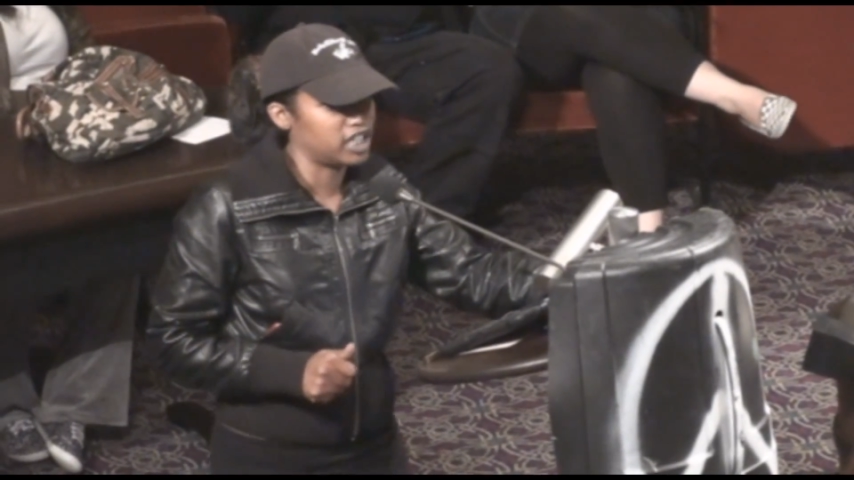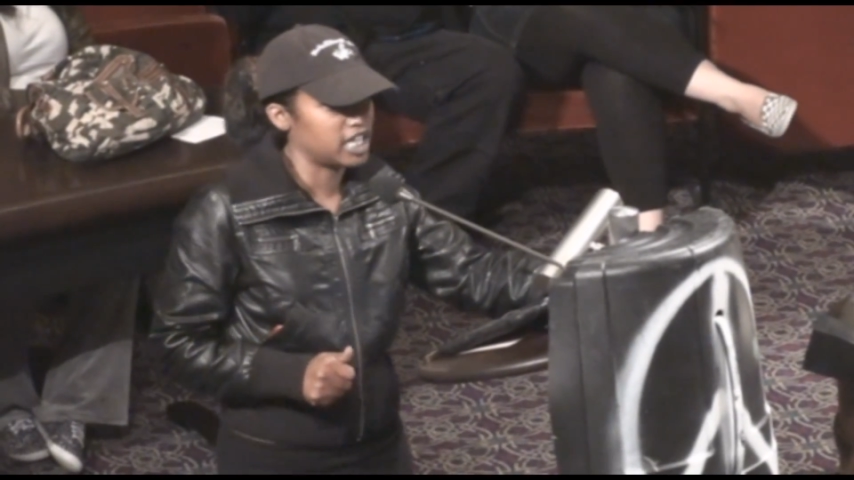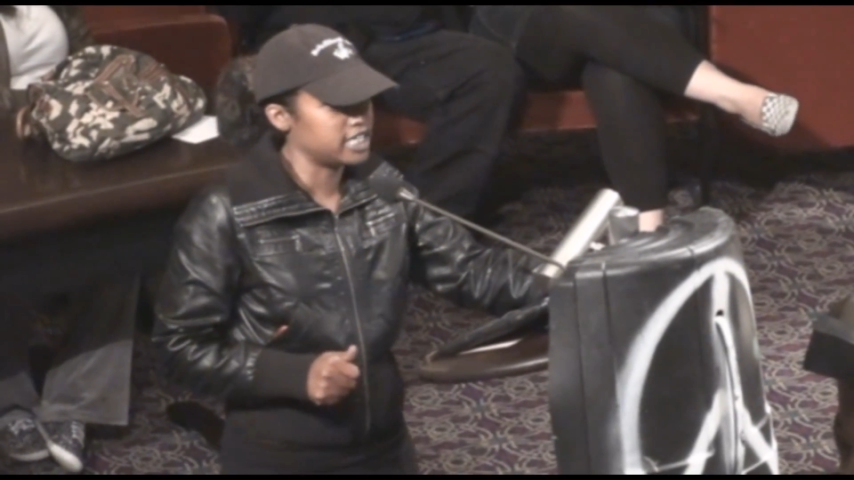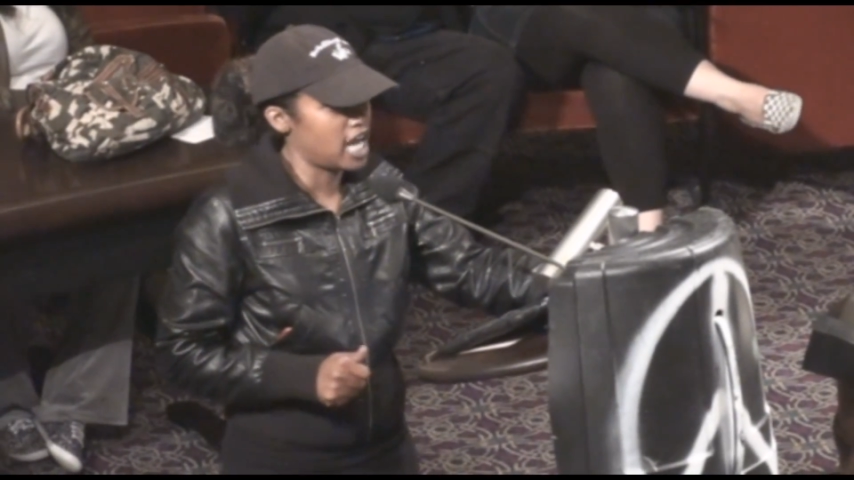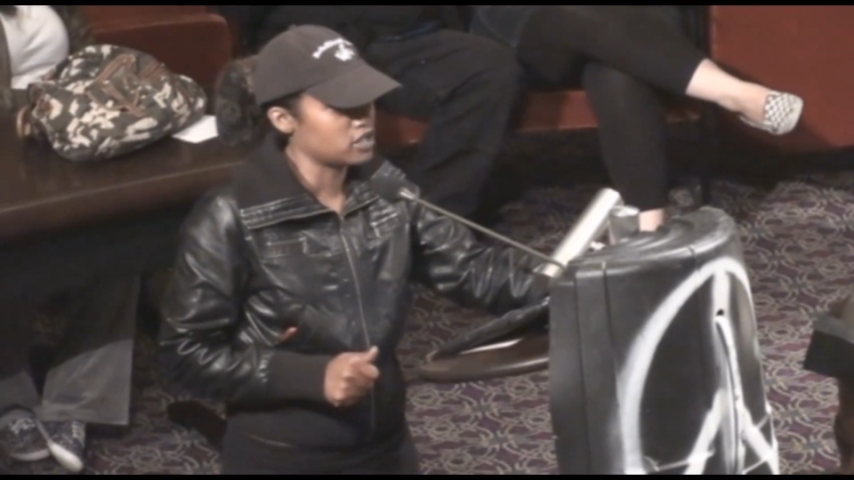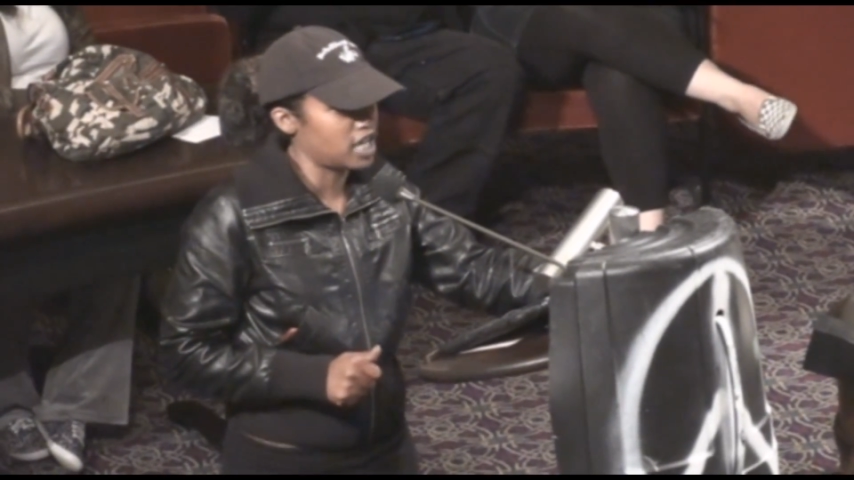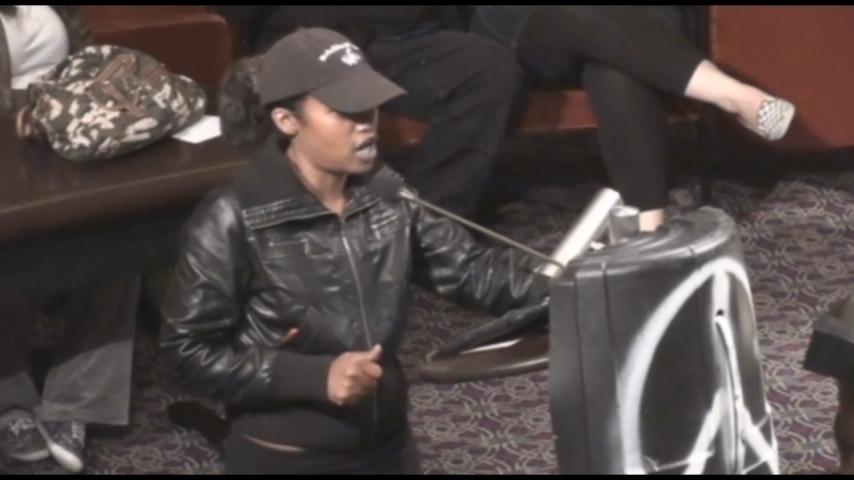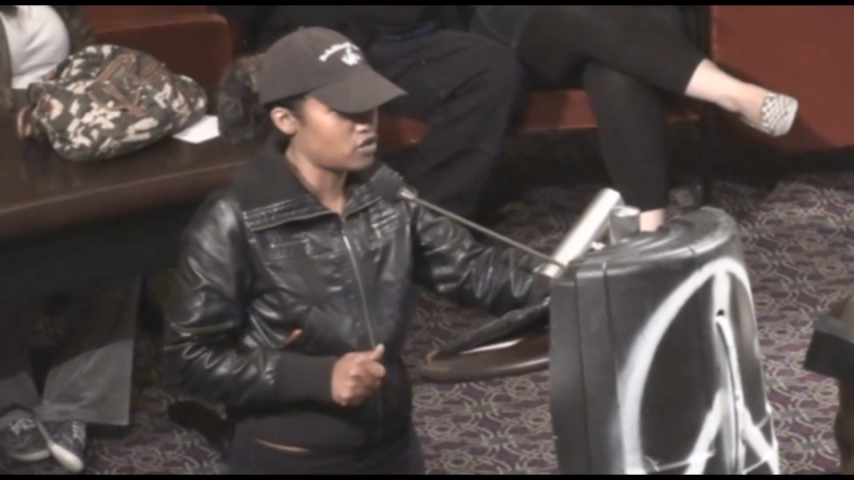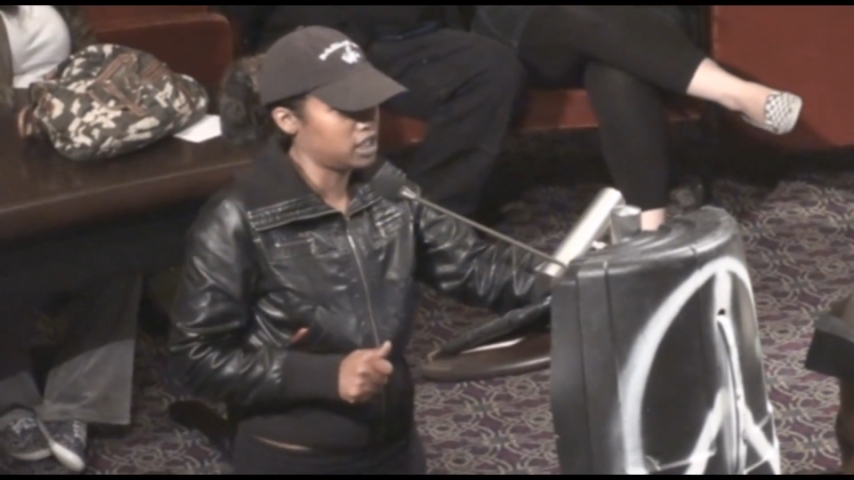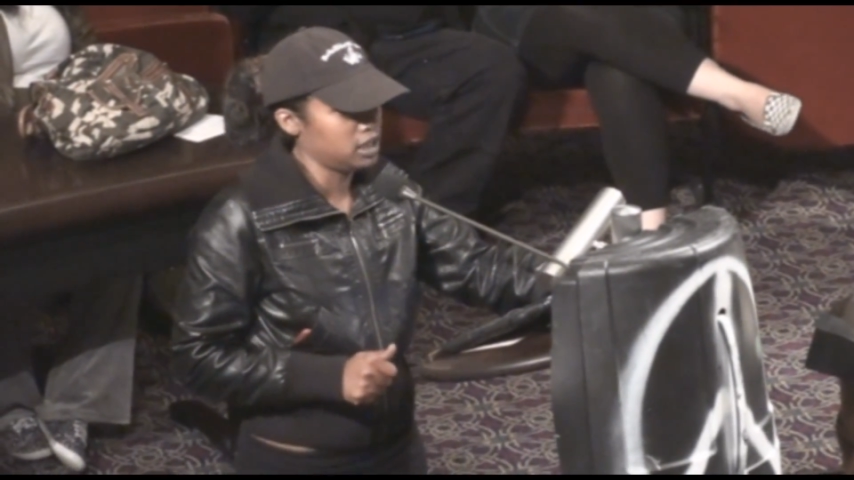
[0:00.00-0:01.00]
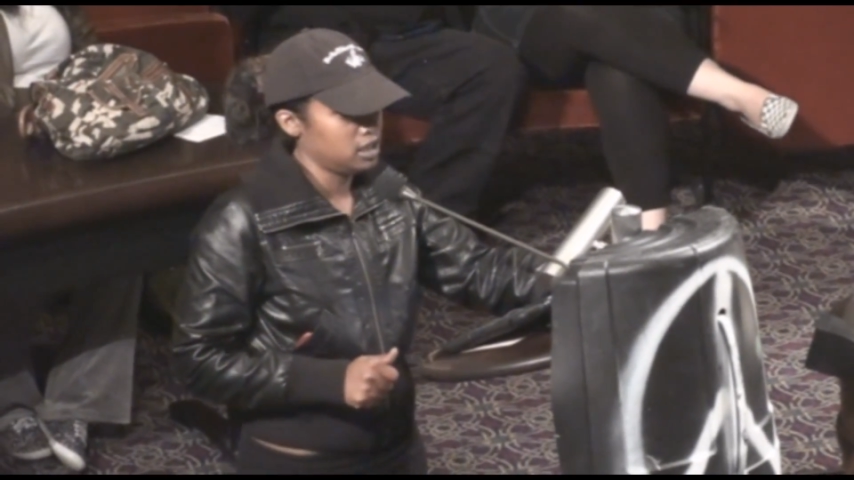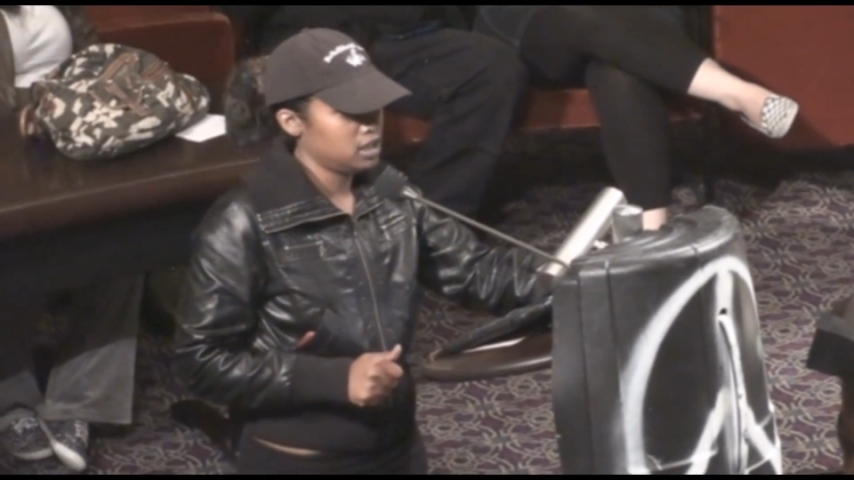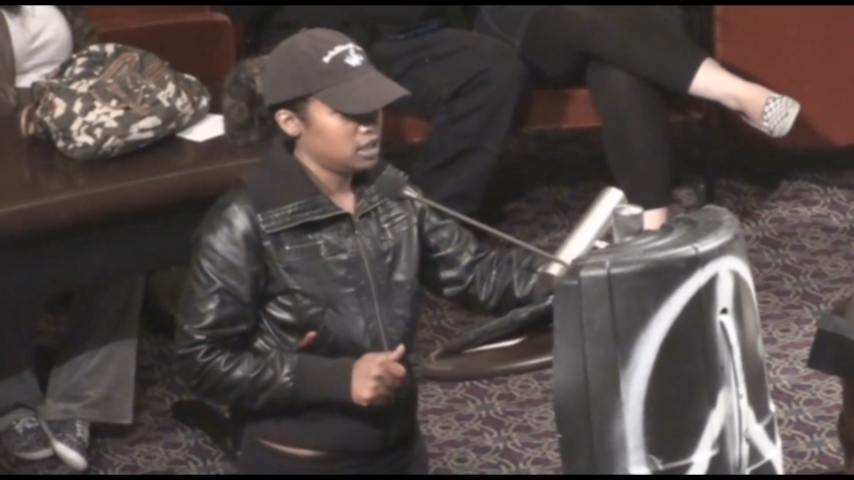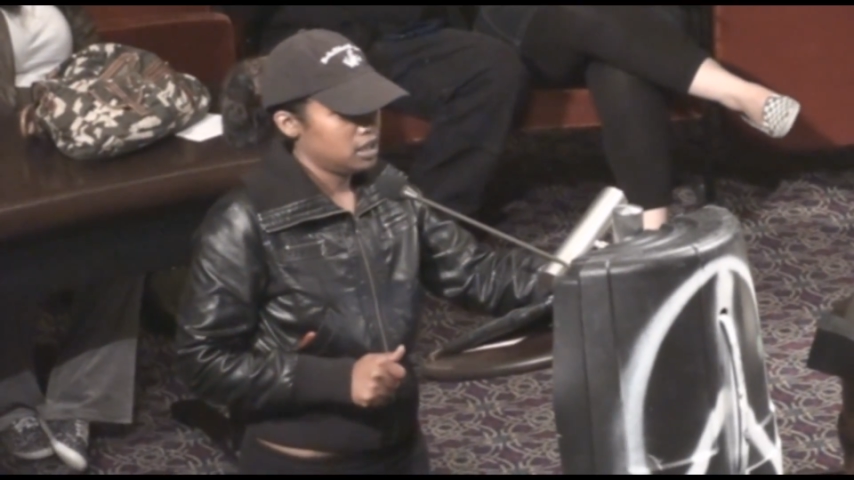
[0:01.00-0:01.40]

freely in downtown Oakland?